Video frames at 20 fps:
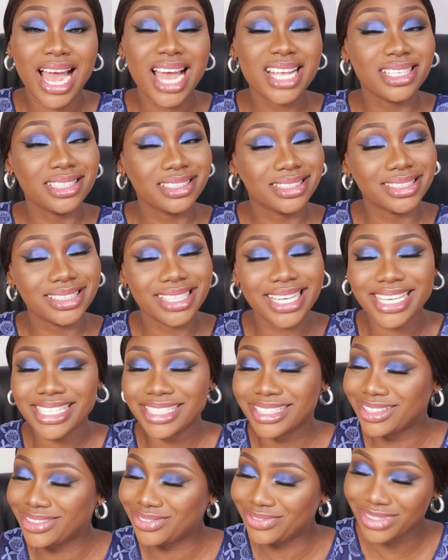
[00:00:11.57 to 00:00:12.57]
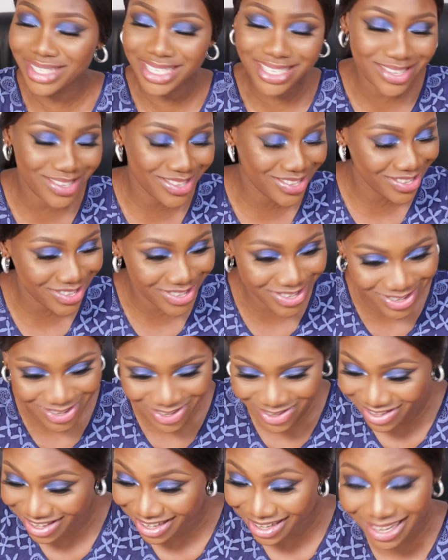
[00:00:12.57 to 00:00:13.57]
And in today's
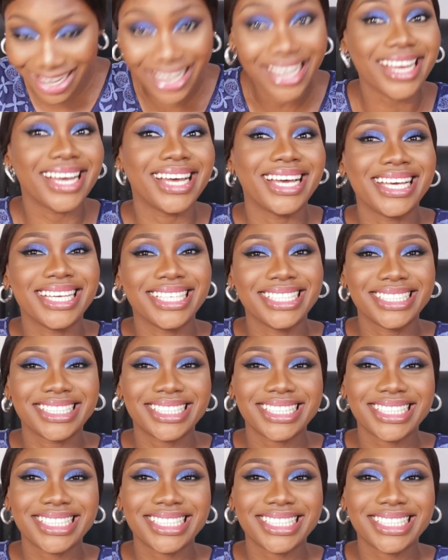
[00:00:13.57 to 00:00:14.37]
video, guys,